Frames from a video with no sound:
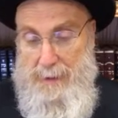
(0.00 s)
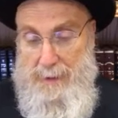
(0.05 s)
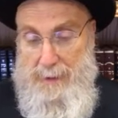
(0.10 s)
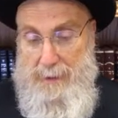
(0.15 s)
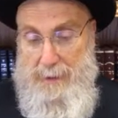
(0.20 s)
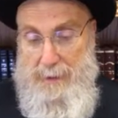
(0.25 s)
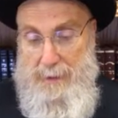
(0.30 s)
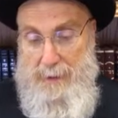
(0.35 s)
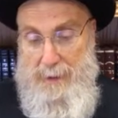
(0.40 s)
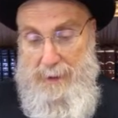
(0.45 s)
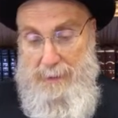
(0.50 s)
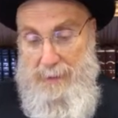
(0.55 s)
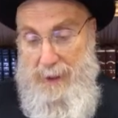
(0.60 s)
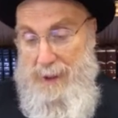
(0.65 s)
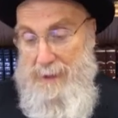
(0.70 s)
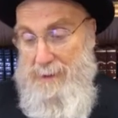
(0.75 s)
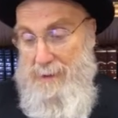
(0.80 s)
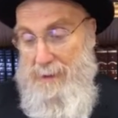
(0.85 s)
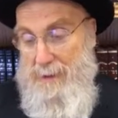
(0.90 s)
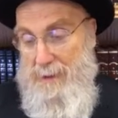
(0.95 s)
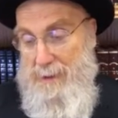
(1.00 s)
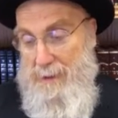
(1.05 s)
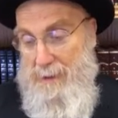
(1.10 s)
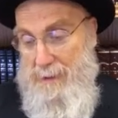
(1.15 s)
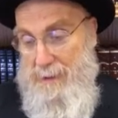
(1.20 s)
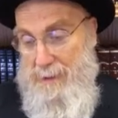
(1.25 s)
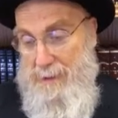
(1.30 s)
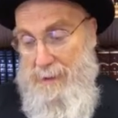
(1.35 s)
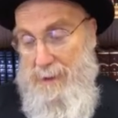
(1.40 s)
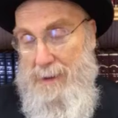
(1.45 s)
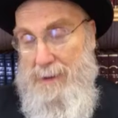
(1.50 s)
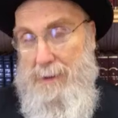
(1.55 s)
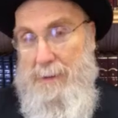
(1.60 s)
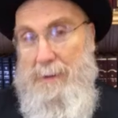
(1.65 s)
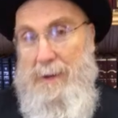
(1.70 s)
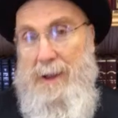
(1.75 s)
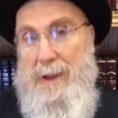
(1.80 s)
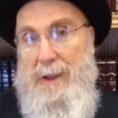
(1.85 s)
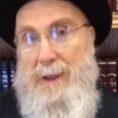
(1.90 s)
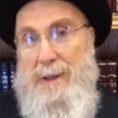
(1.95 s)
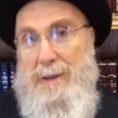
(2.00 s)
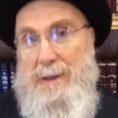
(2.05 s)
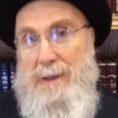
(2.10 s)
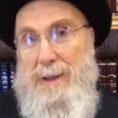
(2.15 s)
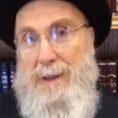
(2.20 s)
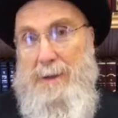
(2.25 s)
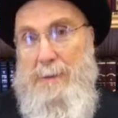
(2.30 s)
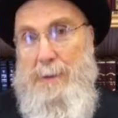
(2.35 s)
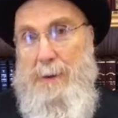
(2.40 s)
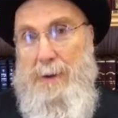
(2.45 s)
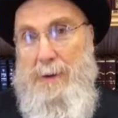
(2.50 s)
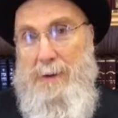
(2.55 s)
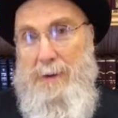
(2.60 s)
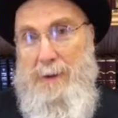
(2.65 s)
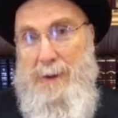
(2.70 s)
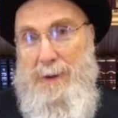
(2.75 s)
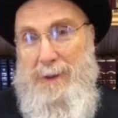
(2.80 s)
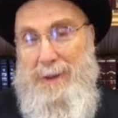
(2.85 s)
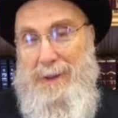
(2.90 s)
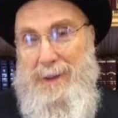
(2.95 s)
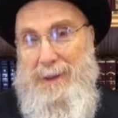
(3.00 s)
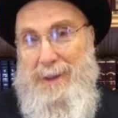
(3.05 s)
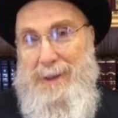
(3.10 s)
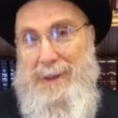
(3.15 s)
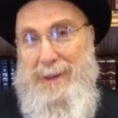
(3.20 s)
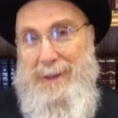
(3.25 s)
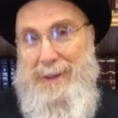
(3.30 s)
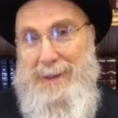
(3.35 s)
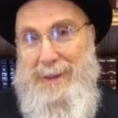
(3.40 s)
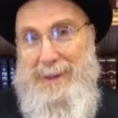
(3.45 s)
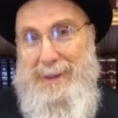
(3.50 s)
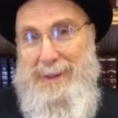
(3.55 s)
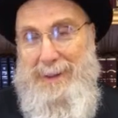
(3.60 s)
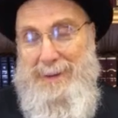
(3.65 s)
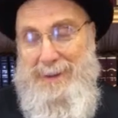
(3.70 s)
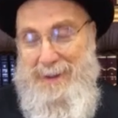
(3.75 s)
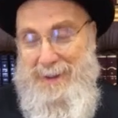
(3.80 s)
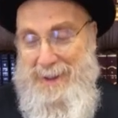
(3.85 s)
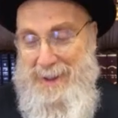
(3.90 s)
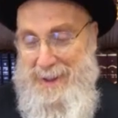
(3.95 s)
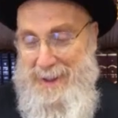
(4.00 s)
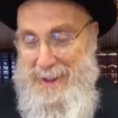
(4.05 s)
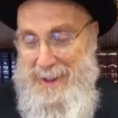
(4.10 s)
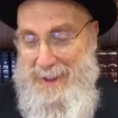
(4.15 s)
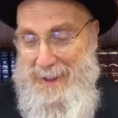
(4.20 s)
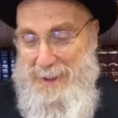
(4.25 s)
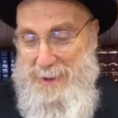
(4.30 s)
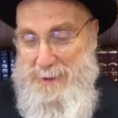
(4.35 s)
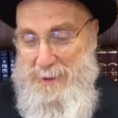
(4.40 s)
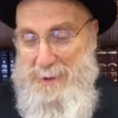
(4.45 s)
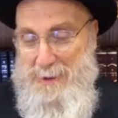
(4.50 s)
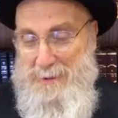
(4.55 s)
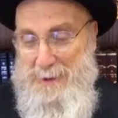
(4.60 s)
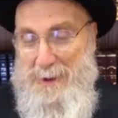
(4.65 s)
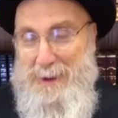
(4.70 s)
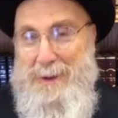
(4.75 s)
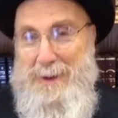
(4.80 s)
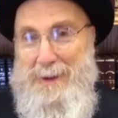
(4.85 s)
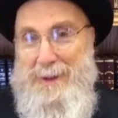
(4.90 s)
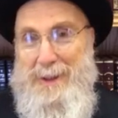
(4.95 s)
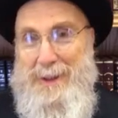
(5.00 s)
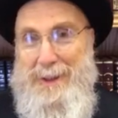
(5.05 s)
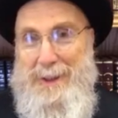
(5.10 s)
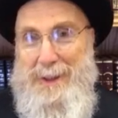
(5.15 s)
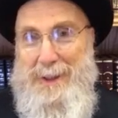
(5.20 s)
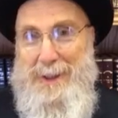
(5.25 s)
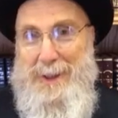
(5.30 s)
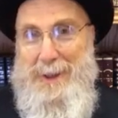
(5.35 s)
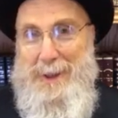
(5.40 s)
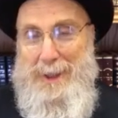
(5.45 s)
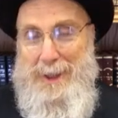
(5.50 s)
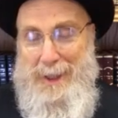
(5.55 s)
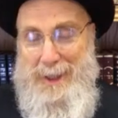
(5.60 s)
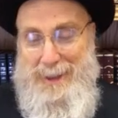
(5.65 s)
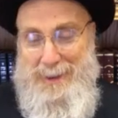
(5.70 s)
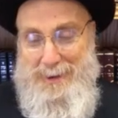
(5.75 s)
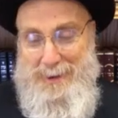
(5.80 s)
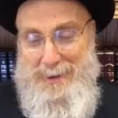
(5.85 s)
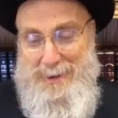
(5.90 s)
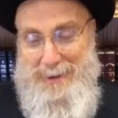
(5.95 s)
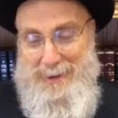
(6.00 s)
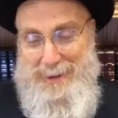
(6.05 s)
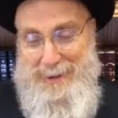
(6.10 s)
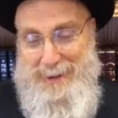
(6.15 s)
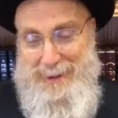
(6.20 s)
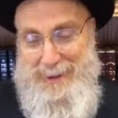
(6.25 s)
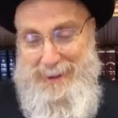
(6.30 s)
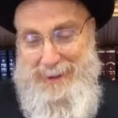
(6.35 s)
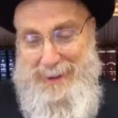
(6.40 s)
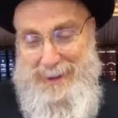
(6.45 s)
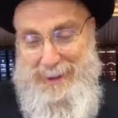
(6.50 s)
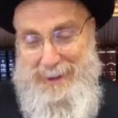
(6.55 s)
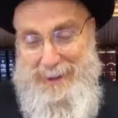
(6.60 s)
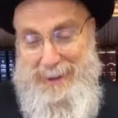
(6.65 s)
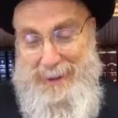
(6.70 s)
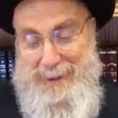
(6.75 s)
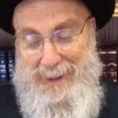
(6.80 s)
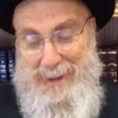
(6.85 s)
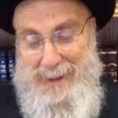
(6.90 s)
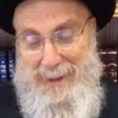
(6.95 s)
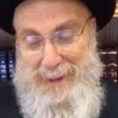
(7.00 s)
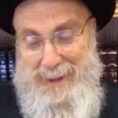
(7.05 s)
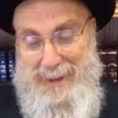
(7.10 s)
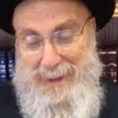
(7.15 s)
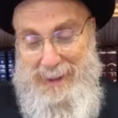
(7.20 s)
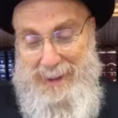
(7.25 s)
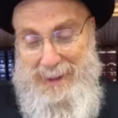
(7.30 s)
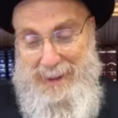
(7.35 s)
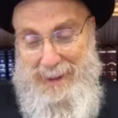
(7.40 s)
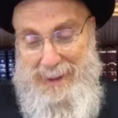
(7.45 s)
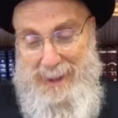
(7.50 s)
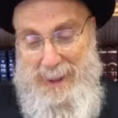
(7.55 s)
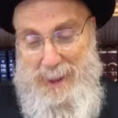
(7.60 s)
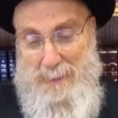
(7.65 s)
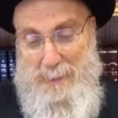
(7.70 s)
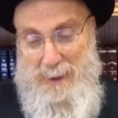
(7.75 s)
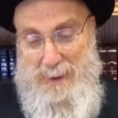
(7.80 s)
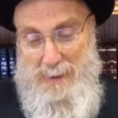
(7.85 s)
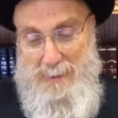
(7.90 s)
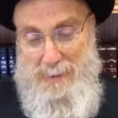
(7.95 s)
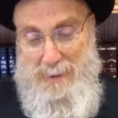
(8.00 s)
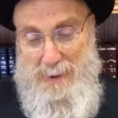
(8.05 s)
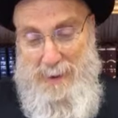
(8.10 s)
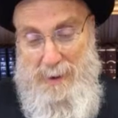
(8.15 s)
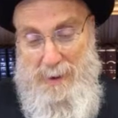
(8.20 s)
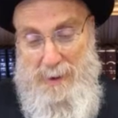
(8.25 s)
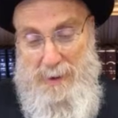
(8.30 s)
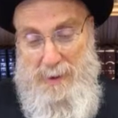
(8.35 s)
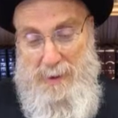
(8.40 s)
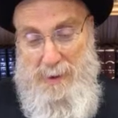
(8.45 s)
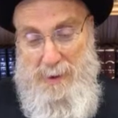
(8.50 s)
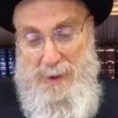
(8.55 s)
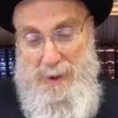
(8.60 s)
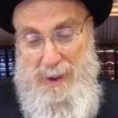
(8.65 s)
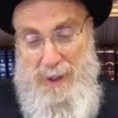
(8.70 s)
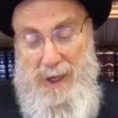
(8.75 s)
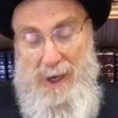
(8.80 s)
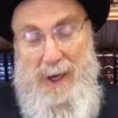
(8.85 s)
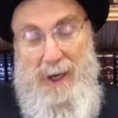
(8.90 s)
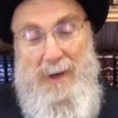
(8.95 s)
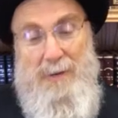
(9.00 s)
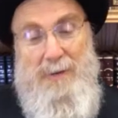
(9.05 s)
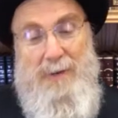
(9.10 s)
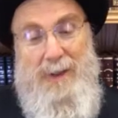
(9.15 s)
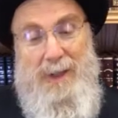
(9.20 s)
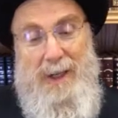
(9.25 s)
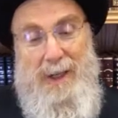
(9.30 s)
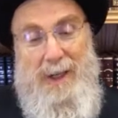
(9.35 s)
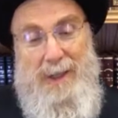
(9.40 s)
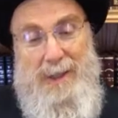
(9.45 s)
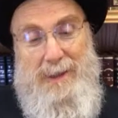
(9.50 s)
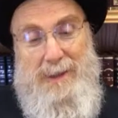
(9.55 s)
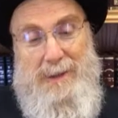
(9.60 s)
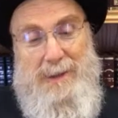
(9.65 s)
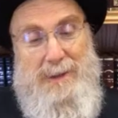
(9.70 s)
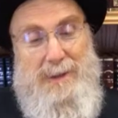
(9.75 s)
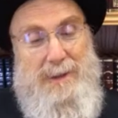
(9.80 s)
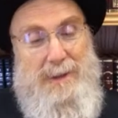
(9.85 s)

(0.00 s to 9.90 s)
the advice here is to realize that a borrower is like a servant to the lender. All right, next pasuk. Zorea avla